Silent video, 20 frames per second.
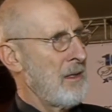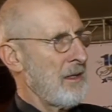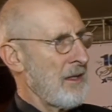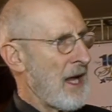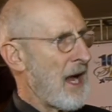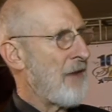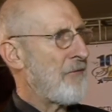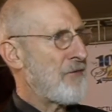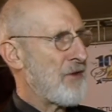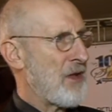
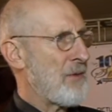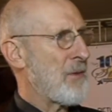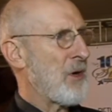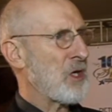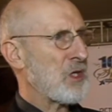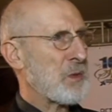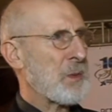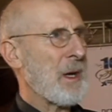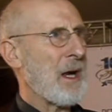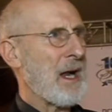Yeah, for the
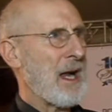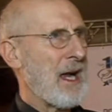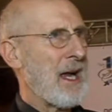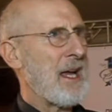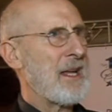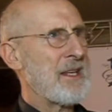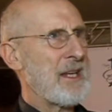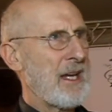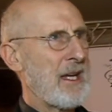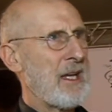most part,
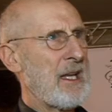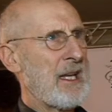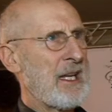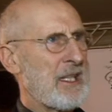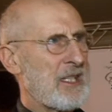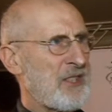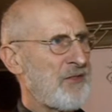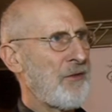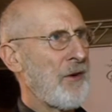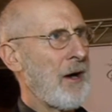I think
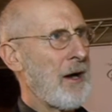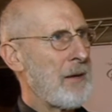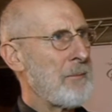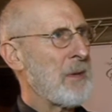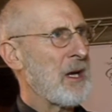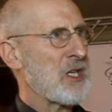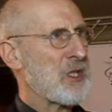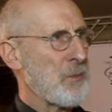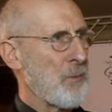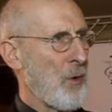it's very
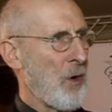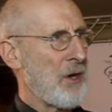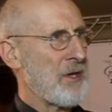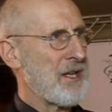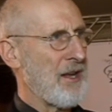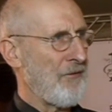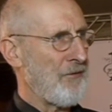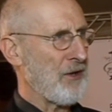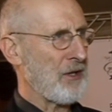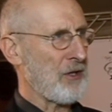much more
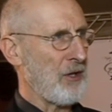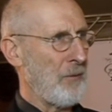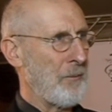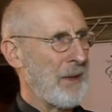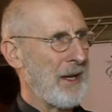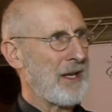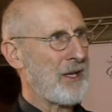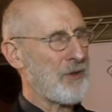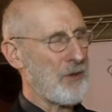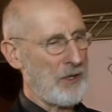difficult,
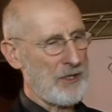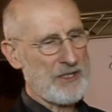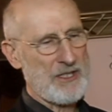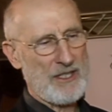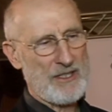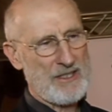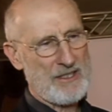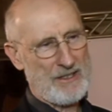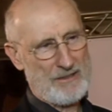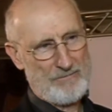but of course,
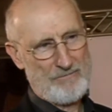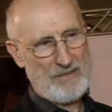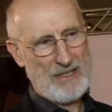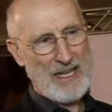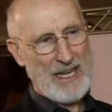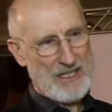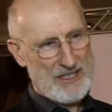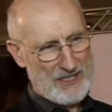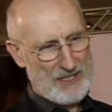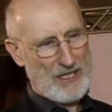it's
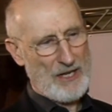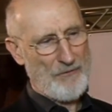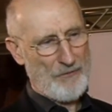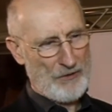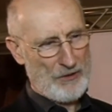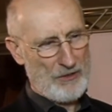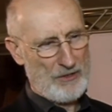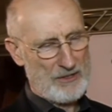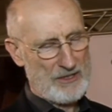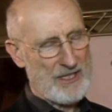less
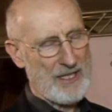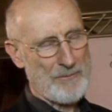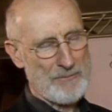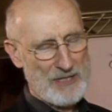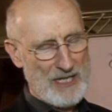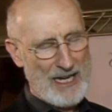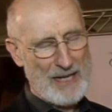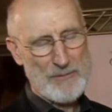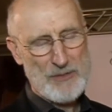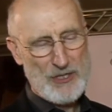difficult
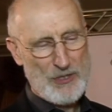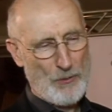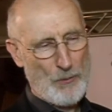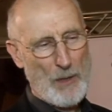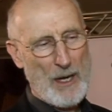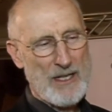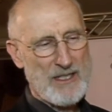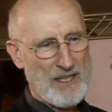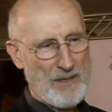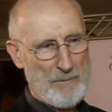sometimes to
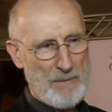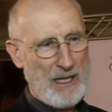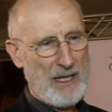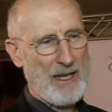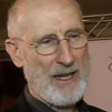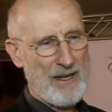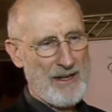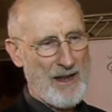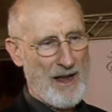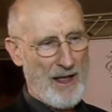raise a
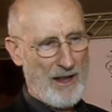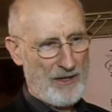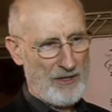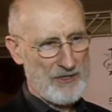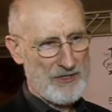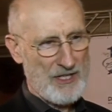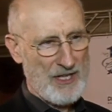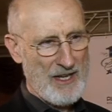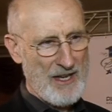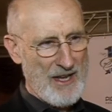million
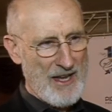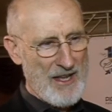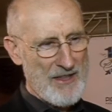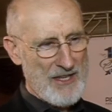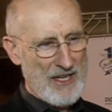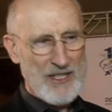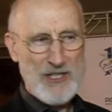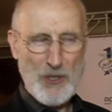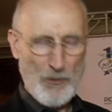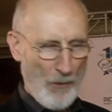dollars
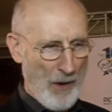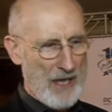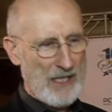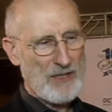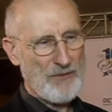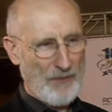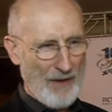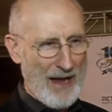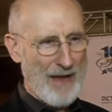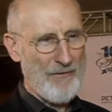than to
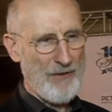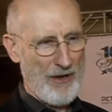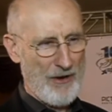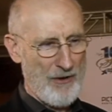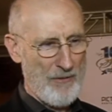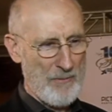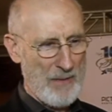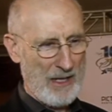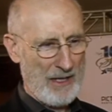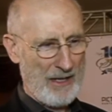raise
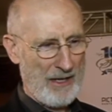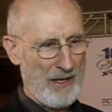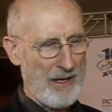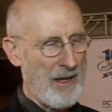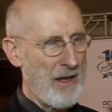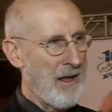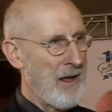500 million.